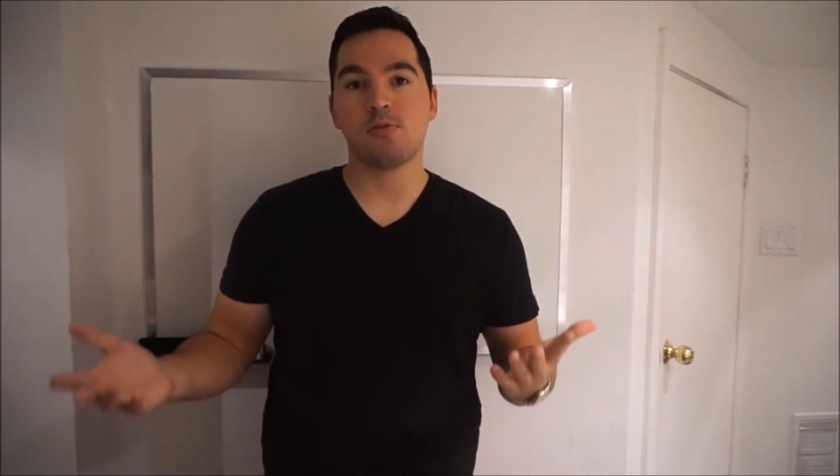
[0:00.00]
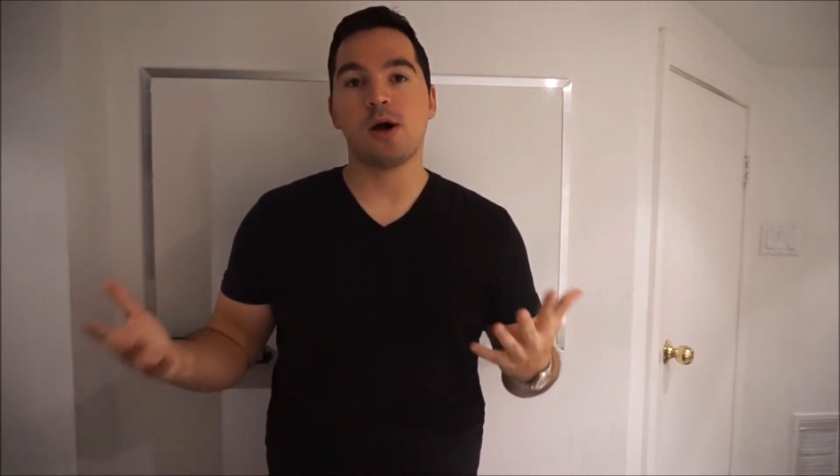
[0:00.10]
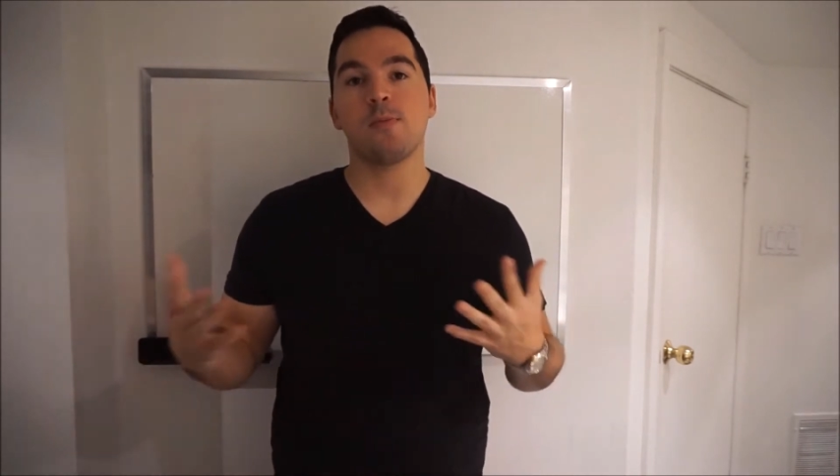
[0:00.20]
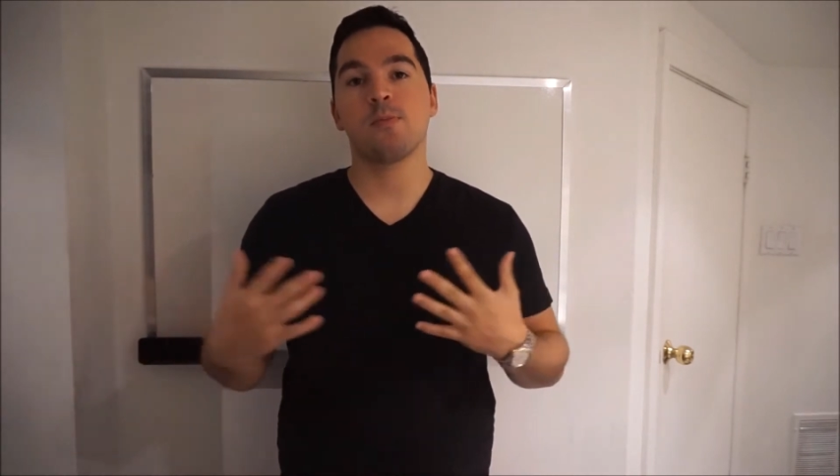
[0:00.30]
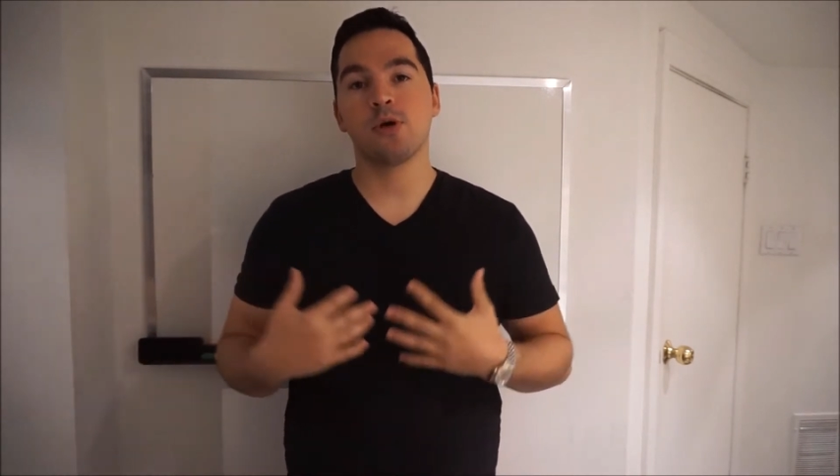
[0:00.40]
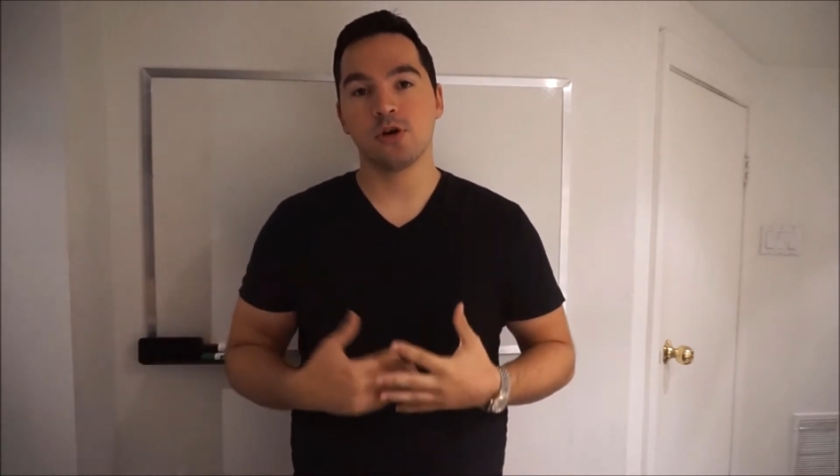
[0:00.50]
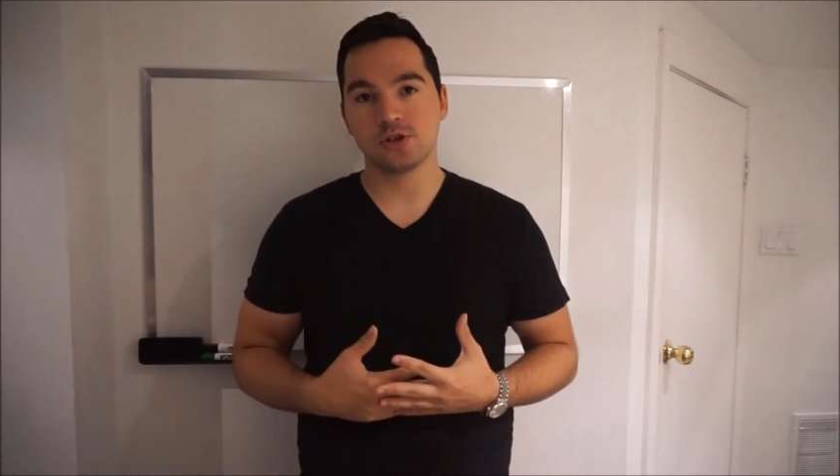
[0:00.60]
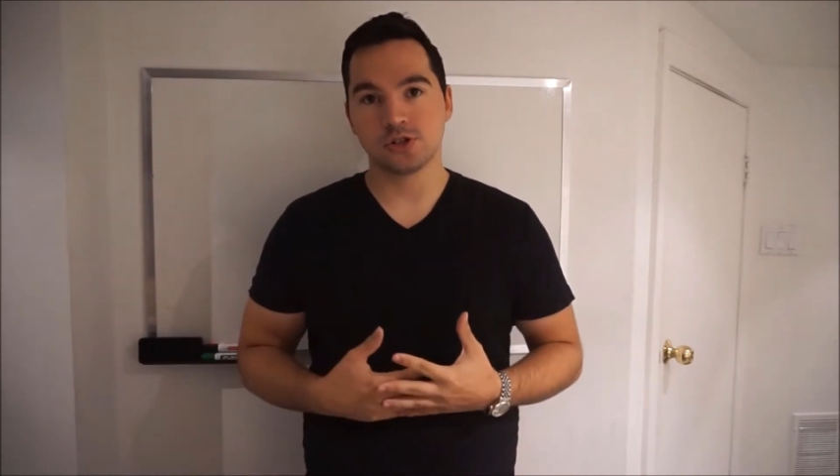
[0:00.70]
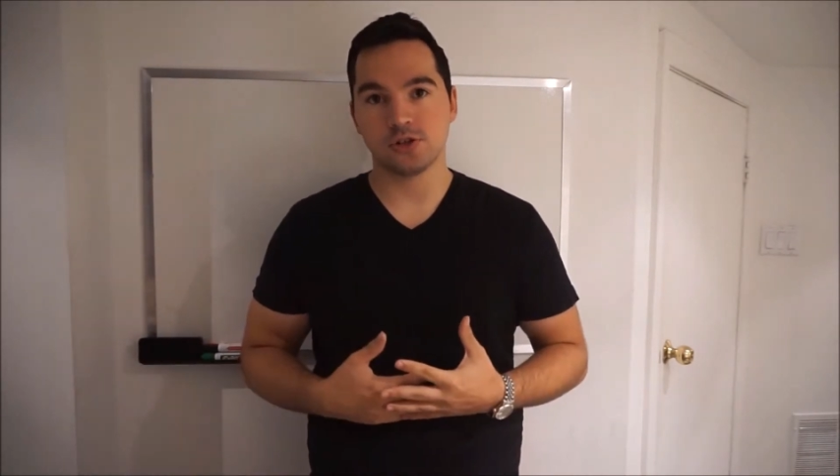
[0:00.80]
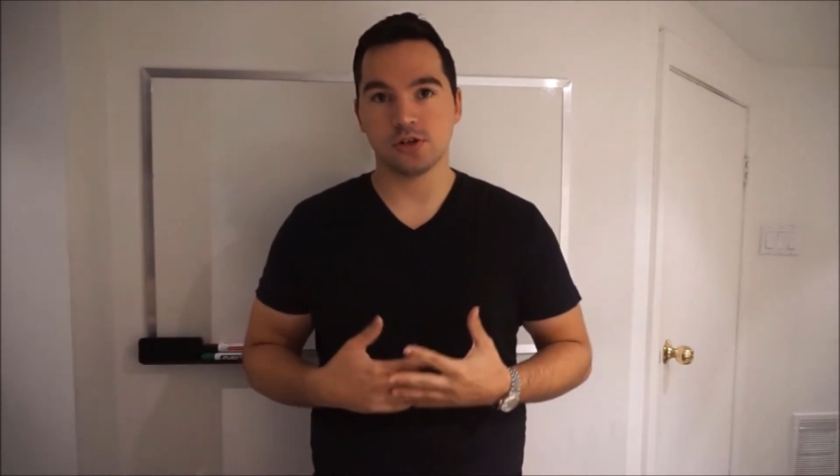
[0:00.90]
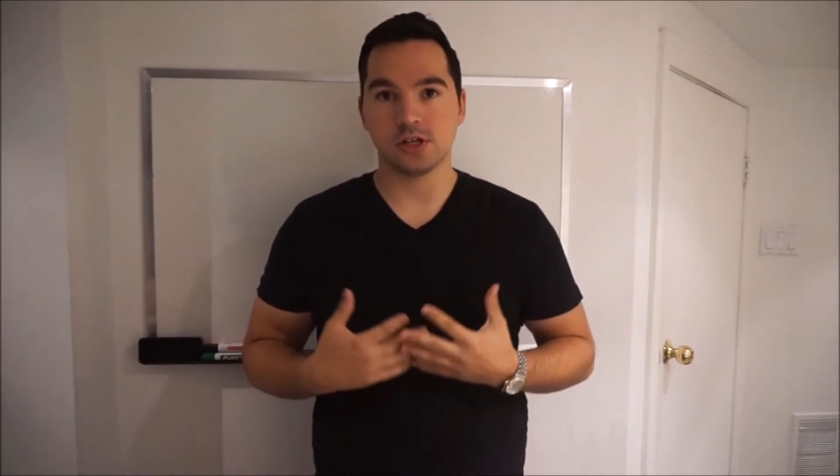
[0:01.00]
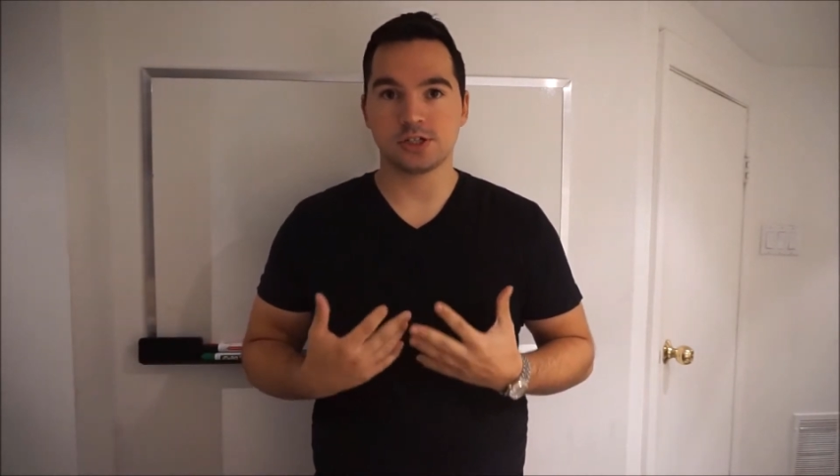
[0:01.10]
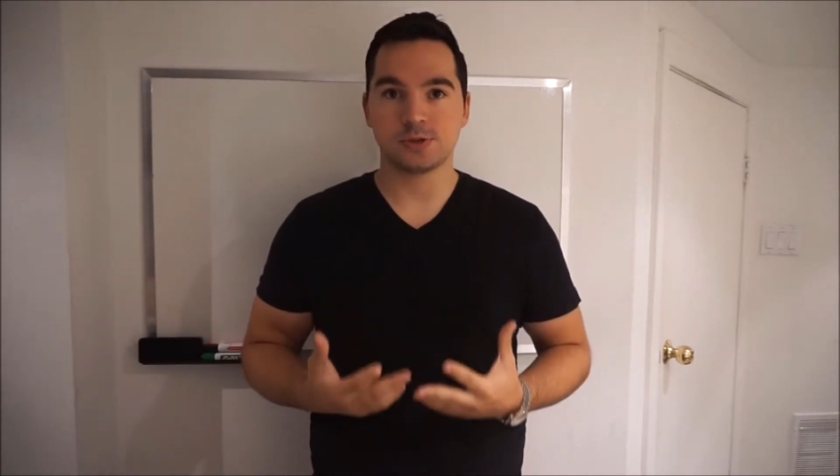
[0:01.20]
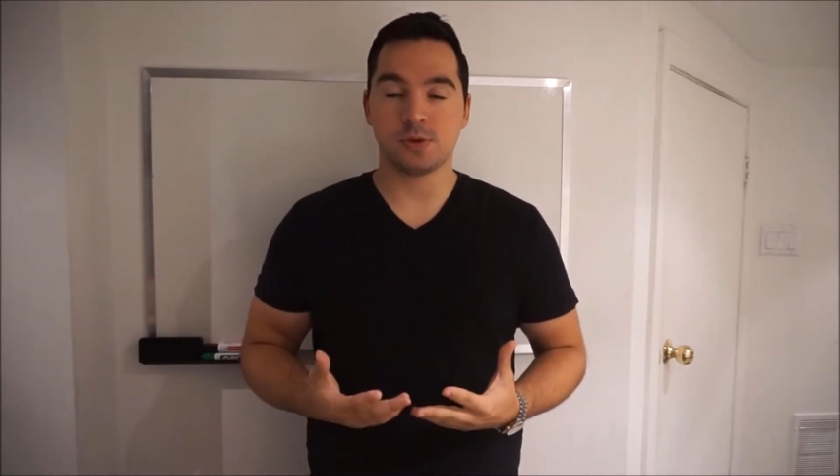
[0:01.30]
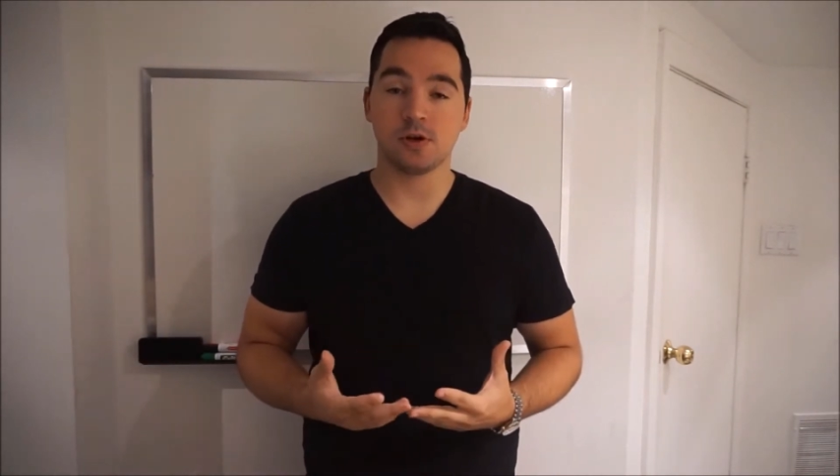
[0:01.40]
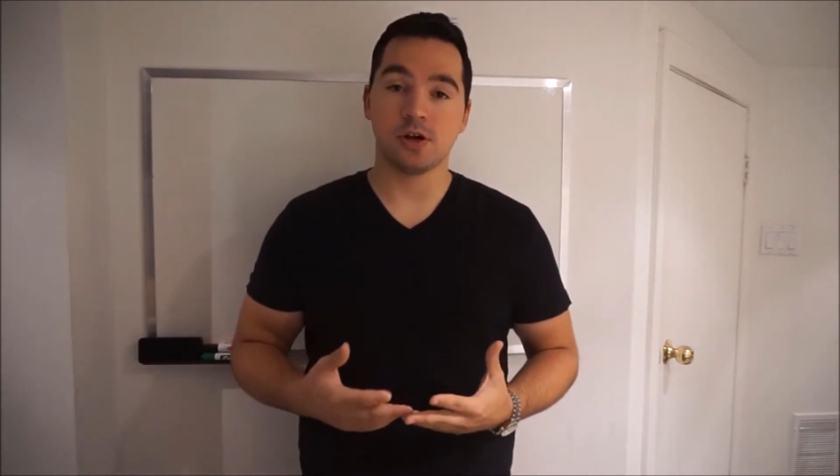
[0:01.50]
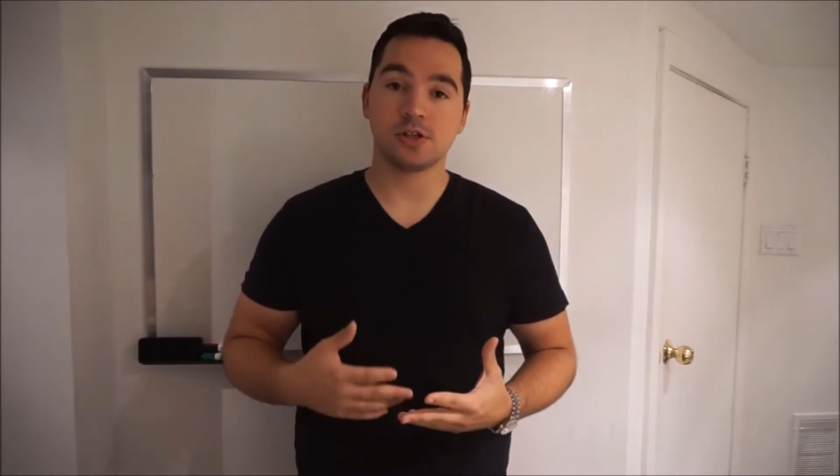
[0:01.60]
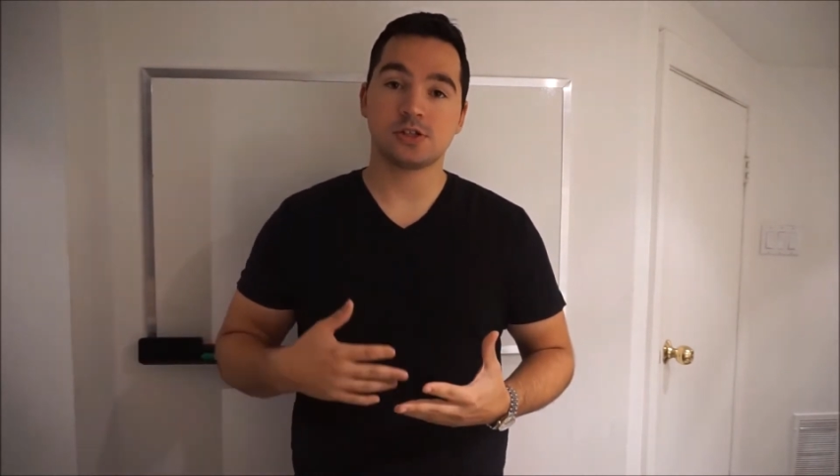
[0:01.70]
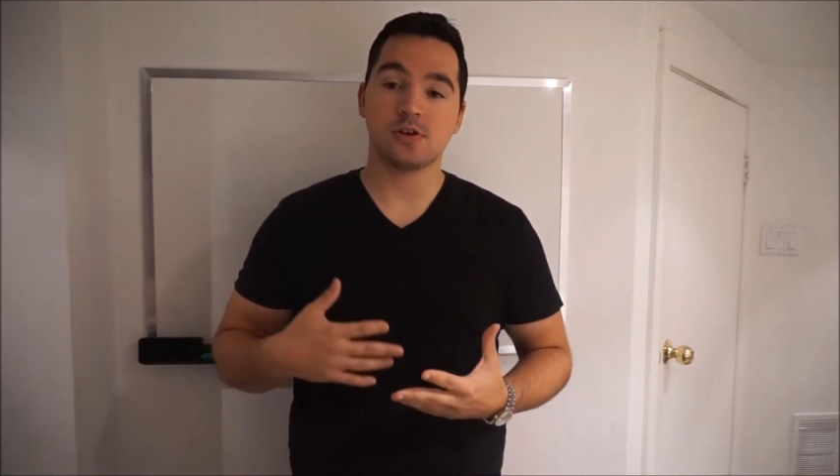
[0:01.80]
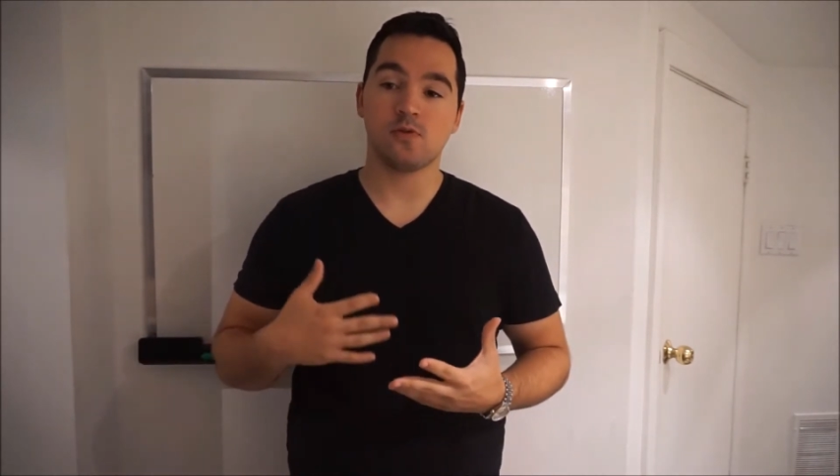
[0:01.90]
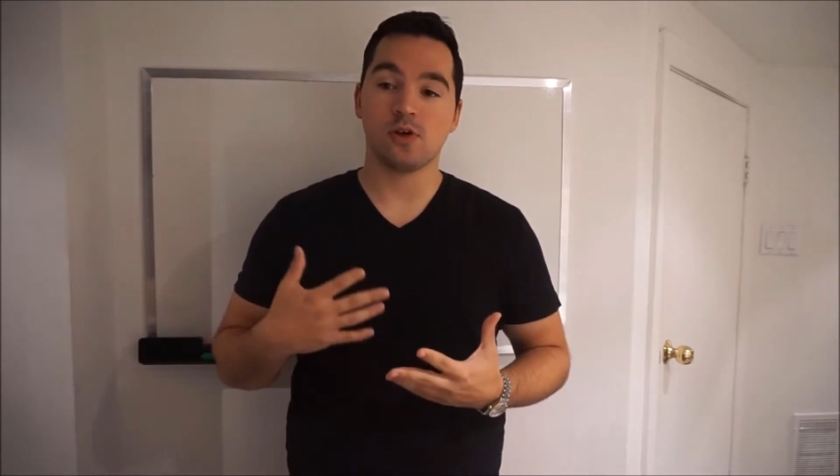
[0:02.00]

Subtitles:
my personal experience of